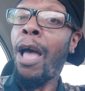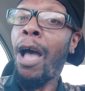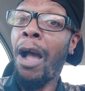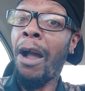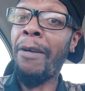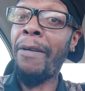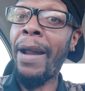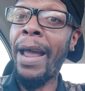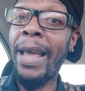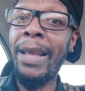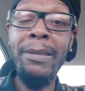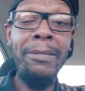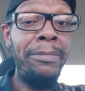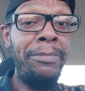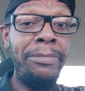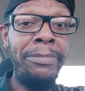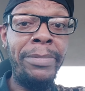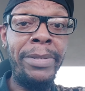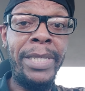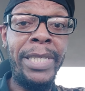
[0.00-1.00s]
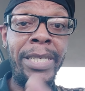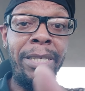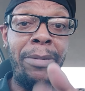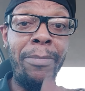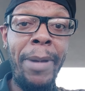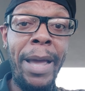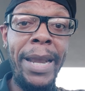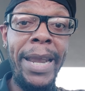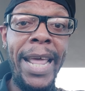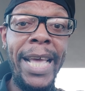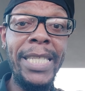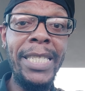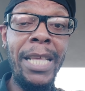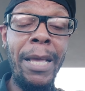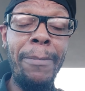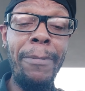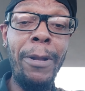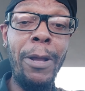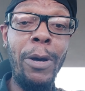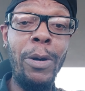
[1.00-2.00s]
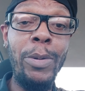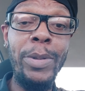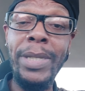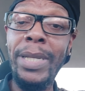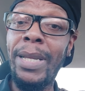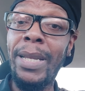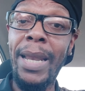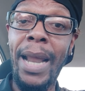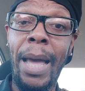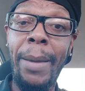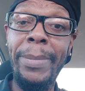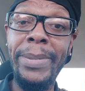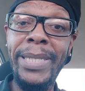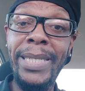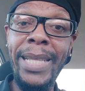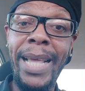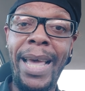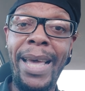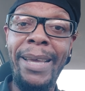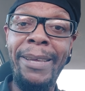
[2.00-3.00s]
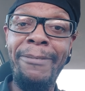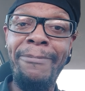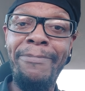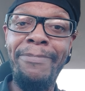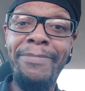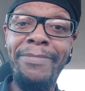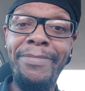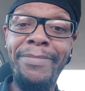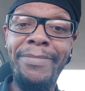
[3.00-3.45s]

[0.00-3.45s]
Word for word: All right, till my next upload, namaste.